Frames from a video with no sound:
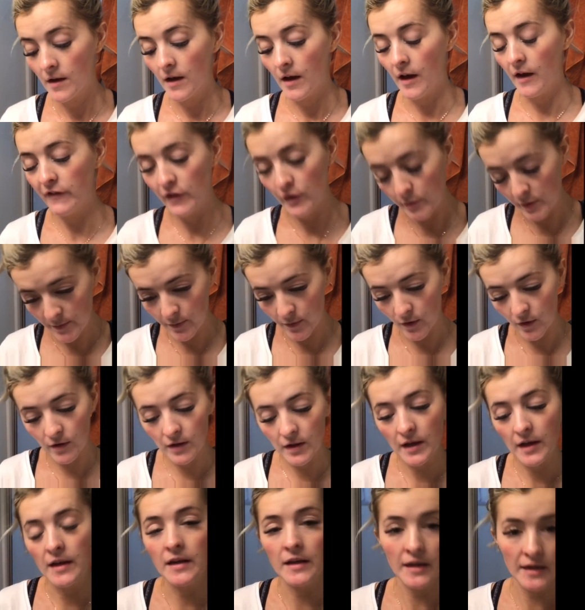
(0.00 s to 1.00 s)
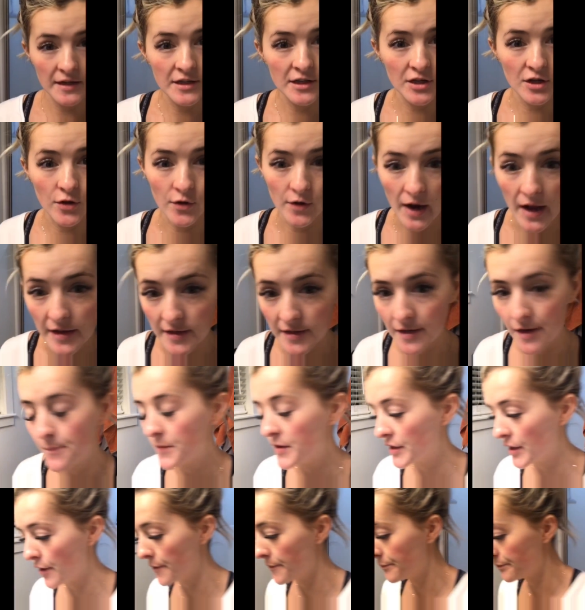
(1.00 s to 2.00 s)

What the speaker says: a few people needed to know the rest. So,